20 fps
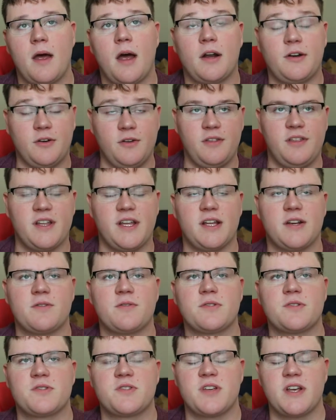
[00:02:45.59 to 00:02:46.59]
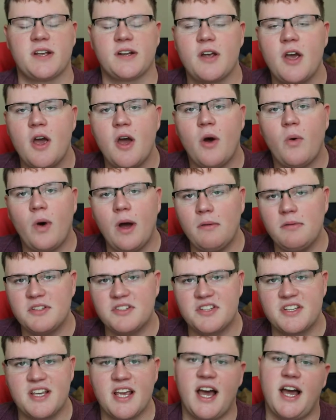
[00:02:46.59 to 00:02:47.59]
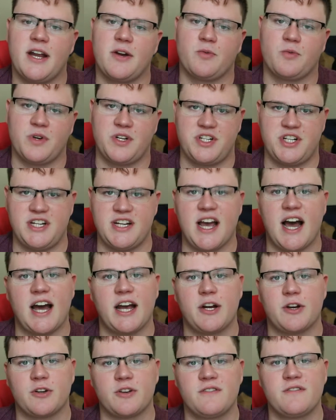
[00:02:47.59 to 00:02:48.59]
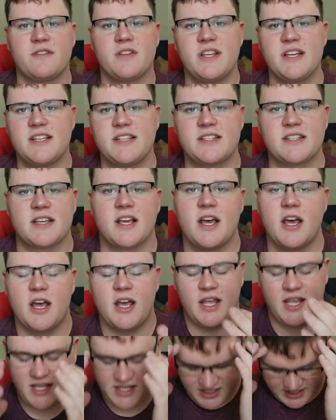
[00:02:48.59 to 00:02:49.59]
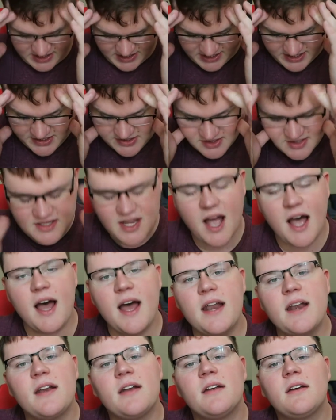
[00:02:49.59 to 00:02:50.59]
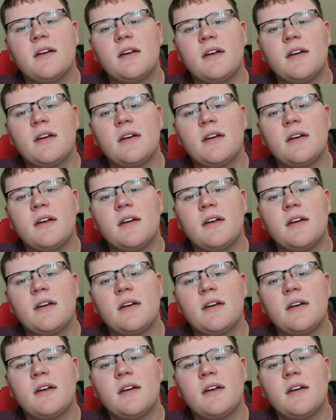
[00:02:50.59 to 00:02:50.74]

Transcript: another thing I don't understand, why was Guy Ritchie hired for this? He's not